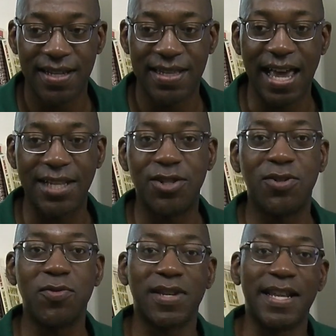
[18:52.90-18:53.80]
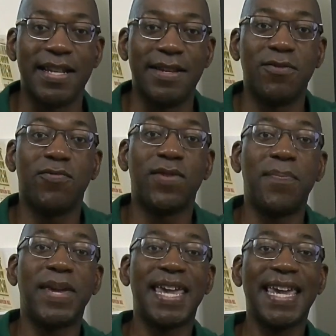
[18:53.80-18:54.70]
that you can
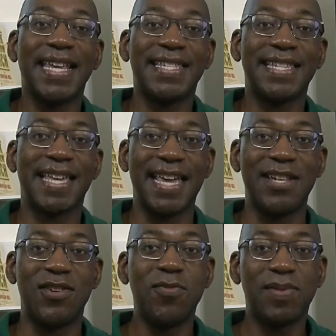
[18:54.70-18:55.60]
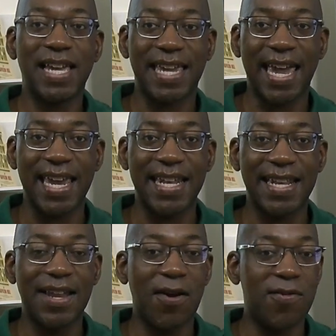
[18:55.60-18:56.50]
repeat and duplicate
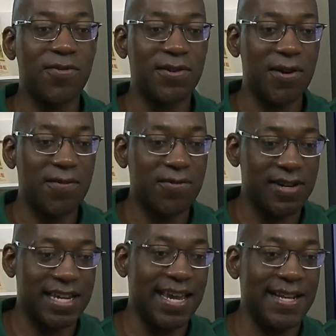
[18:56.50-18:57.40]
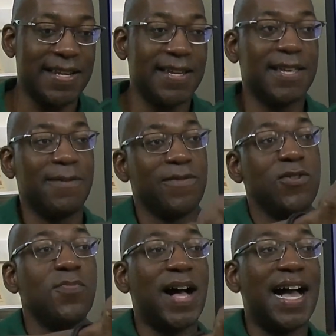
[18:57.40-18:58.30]
over and over again.
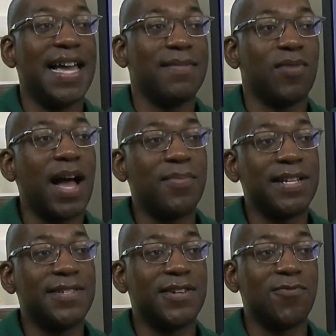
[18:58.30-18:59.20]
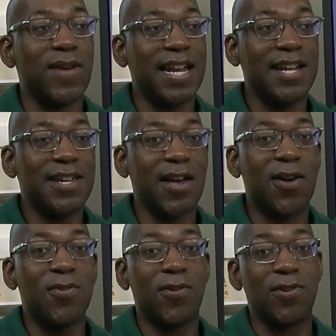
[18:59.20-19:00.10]
You buy properties that are ready to
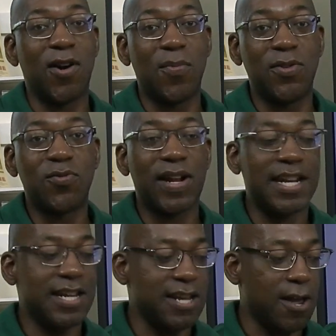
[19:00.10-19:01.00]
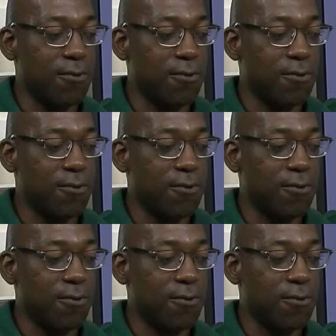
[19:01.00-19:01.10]
go or almost ready to go.